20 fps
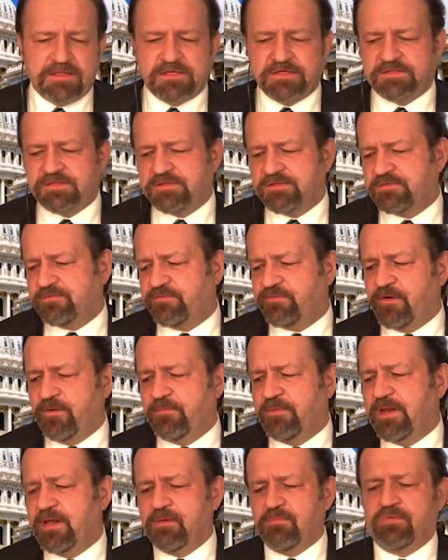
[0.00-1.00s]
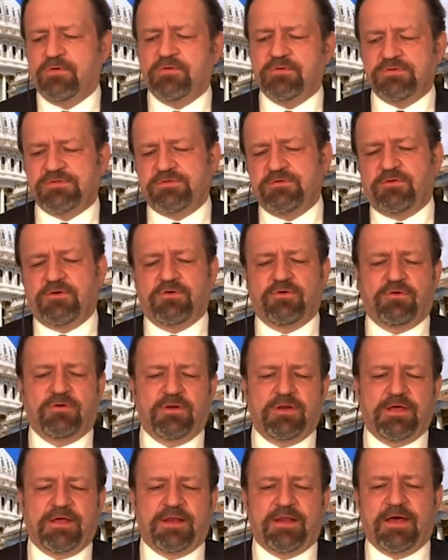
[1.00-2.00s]
this from liberals who
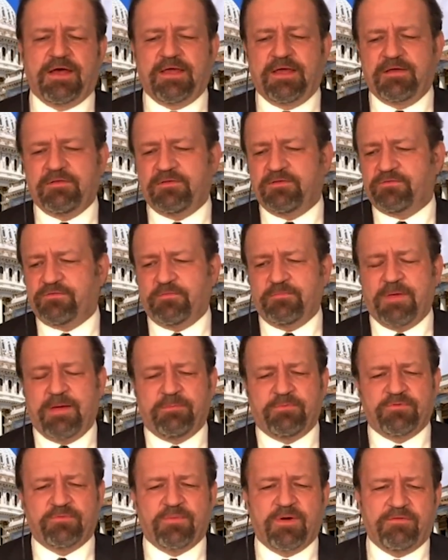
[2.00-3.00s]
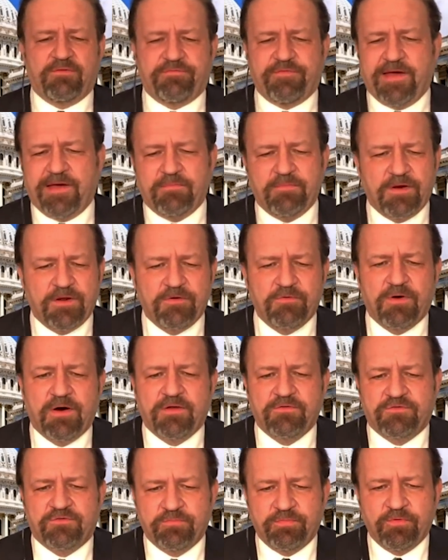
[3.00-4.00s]
call in. I hear this from members of my family who
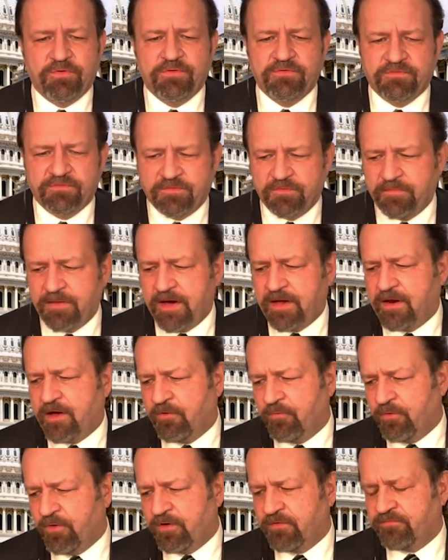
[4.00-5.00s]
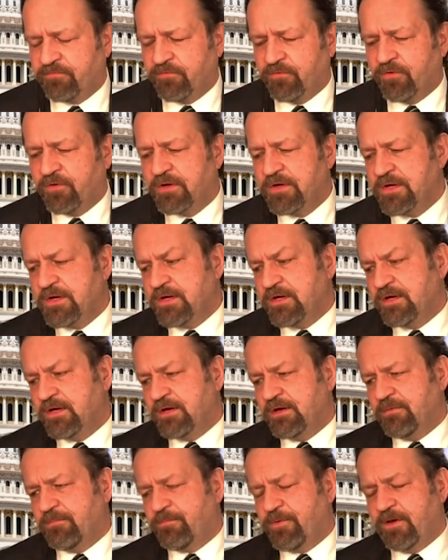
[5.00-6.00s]
aren't supporters of the man I work for,
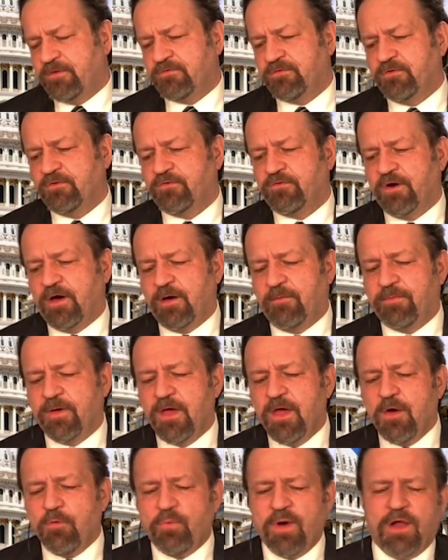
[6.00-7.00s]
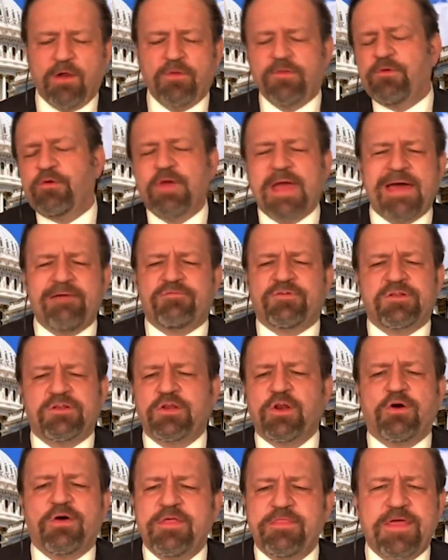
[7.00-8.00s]
uh, President Trump. Well, you haven't,
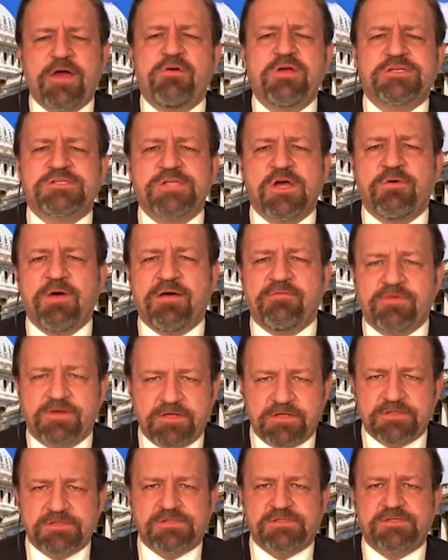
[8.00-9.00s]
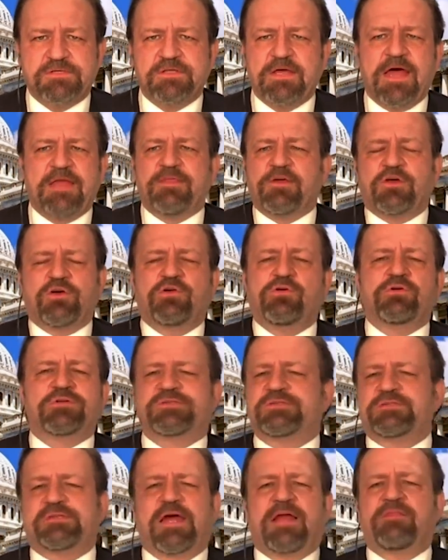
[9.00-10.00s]
you know, there is no evidence. And the court
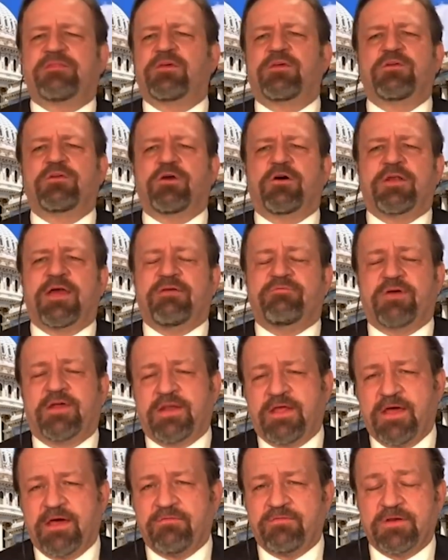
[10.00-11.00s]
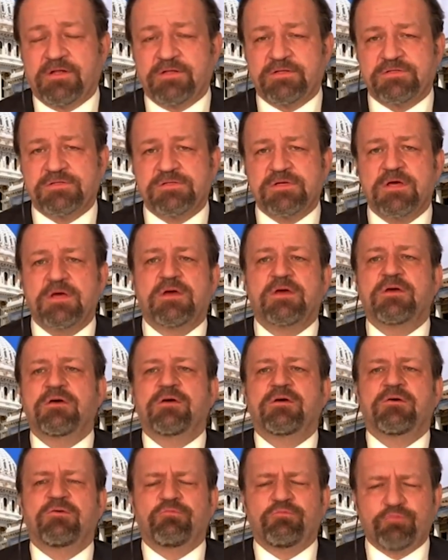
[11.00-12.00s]
said that you don't have any evidence.
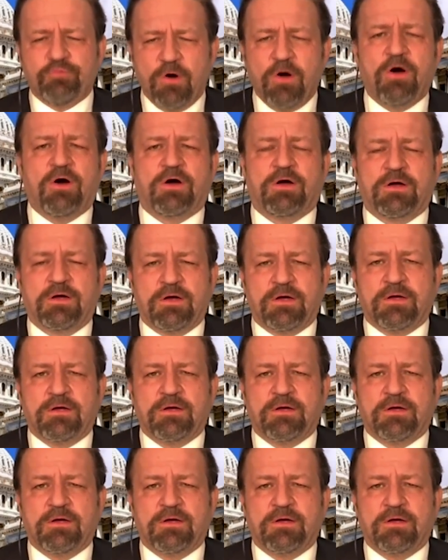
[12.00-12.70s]
Wrong.